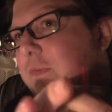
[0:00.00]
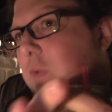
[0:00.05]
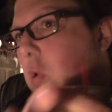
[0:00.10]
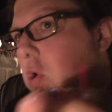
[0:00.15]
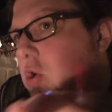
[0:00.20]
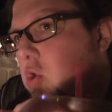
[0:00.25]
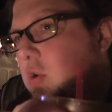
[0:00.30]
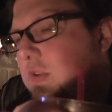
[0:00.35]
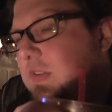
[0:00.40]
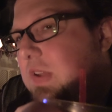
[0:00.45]

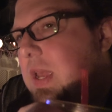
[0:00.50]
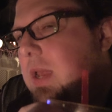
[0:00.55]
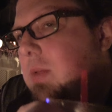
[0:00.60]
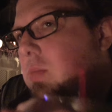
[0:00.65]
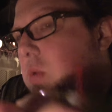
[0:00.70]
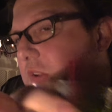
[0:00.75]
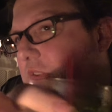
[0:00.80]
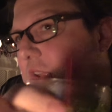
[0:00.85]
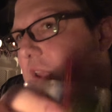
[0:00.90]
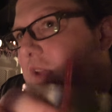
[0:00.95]

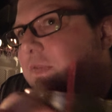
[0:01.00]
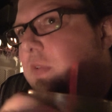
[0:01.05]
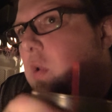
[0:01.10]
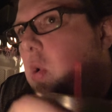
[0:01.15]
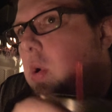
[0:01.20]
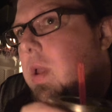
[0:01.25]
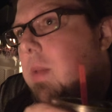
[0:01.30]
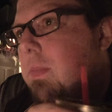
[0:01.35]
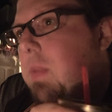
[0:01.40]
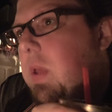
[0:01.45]
fortressy, just like
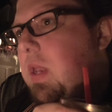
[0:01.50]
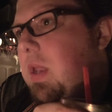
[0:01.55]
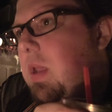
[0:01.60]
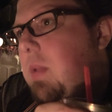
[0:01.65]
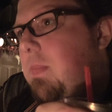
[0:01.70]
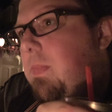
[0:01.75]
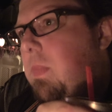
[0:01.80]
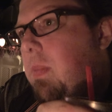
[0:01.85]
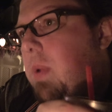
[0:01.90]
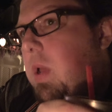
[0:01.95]
Florida.
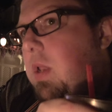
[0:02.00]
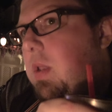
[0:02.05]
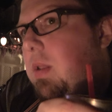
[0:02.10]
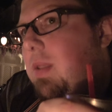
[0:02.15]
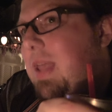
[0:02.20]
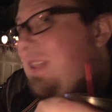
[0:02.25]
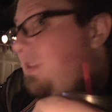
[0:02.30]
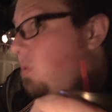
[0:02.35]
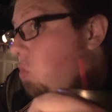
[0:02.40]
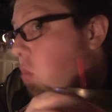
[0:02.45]
But
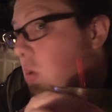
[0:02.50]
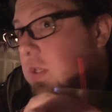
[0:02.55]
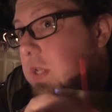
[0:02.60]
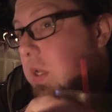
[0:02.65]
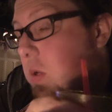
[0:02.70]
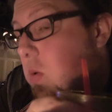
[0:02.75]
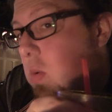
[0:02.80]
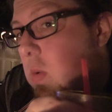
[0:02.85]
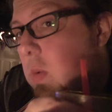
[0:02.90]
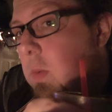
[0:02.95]
that's cool
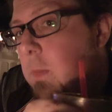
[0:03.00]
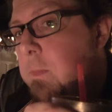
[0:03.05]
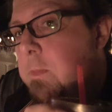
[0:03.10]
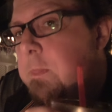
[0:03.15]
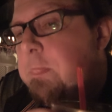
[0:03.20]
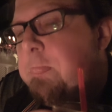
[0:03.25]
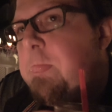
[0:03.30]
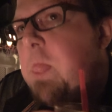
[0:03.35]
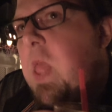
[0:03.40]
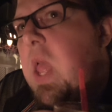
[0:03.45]
too. Yeah,
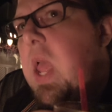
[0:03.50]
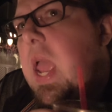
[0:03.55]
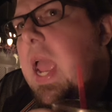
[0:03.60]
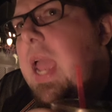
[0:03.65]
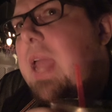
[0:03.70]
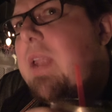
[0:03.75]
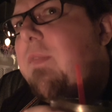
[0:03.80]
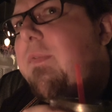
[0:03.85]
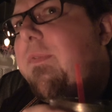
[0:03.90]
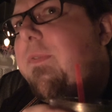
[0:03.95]

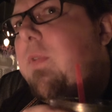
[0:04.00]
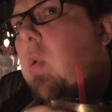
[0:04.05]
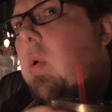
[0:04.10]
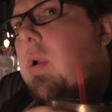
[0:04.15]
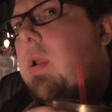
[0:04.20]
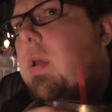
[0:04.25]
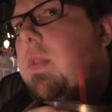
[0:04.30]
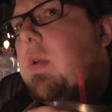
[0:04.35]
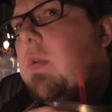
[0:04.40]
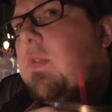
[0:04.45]
and in
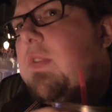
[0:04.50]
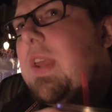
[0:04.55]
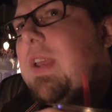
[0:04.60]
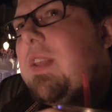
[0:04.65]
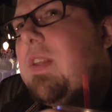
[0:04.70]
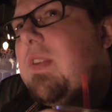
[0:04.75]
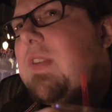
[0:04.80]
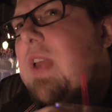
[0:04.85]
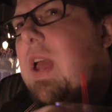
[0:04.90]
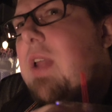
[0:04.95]
Florida, there's
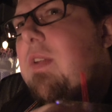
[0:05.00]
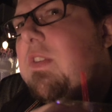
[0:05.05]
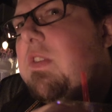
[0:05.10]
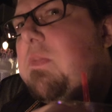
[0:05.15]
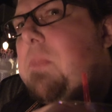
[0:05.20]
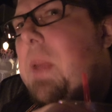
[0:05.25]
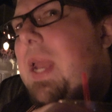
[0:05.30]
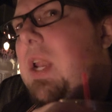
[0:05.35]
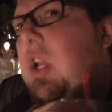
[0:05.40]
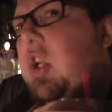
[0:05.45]
like this kind of
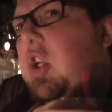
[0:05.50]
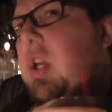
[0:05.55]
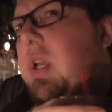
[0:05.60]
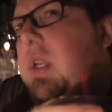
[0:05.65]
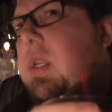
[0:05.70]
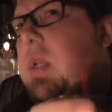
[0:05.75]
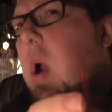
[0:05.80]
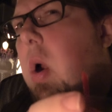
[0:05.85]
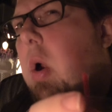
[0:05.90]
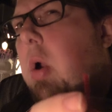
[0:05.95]
Spanish
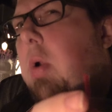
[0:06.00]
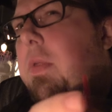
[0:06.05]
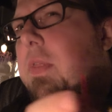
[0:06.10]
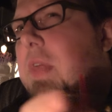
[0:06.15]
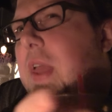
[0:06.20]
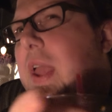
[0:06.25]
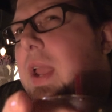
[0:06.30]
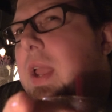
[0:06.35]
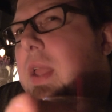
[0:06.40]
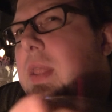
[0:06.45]
guitar
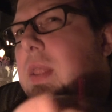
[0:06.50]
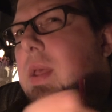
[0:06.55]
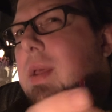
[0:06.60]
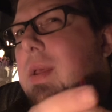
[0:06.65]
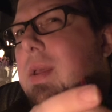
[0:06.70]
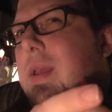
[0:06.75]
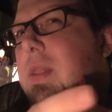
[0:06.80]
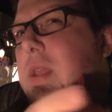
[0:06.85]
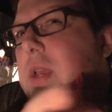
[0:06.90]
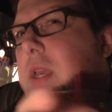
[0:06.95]
thing in
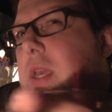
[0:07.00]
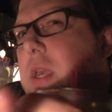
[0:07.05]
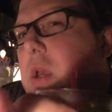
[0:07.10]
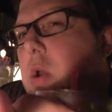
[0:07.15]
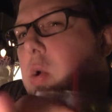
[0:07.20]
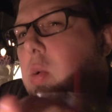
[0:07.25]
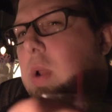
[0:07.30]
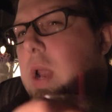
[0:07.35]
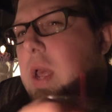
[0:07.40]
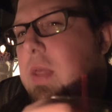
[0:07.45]
the
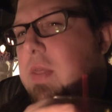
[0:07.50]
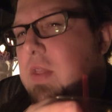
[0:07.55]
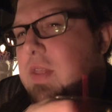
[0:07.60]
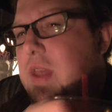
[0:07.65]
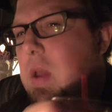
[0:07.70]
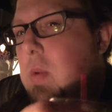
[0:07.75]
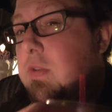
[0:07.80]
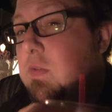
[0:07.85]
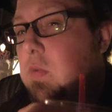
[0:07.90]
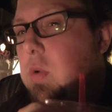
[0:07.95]
queue, and I thought
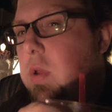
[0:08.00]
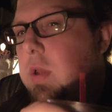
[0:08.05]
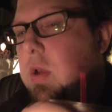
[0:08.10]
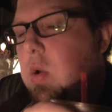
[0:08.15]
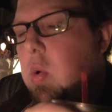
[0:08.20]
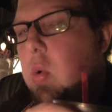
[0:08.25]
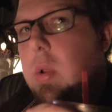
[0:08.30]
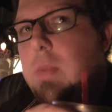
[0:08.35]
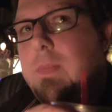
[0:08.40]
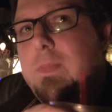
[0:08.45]
that was really
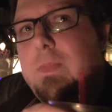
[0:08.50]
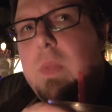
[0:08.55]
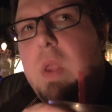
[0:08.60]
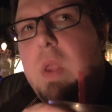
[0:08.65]
cool,